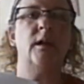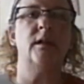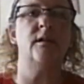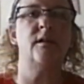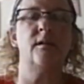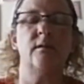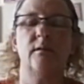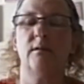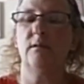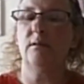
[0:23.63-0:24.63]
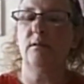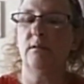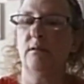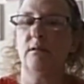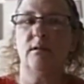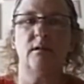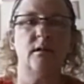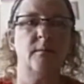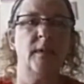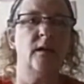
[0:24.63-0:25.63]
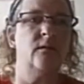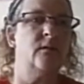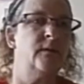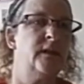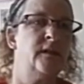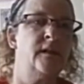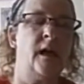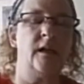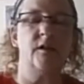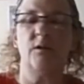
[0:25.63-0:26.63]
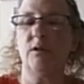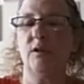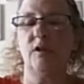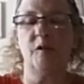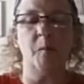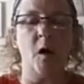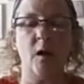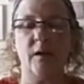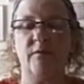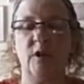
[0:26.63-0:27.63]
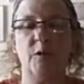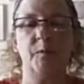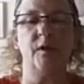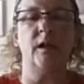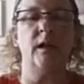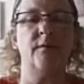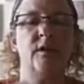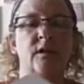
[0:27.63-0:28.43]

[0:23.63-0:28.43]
ones. Um, I don't know what the size. They're just small envelopes and they have